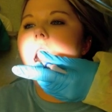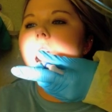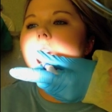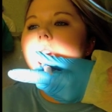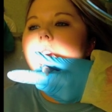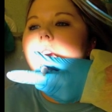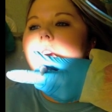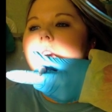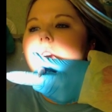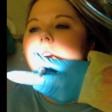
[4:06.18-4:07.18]

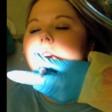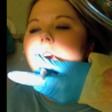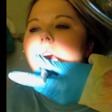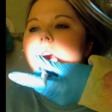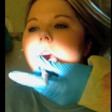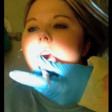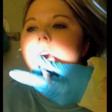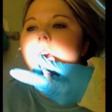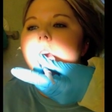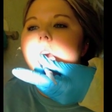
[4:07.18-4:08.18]

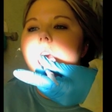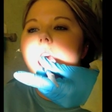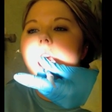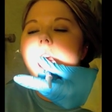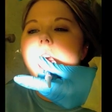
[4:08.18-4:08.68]
Nobody speaks.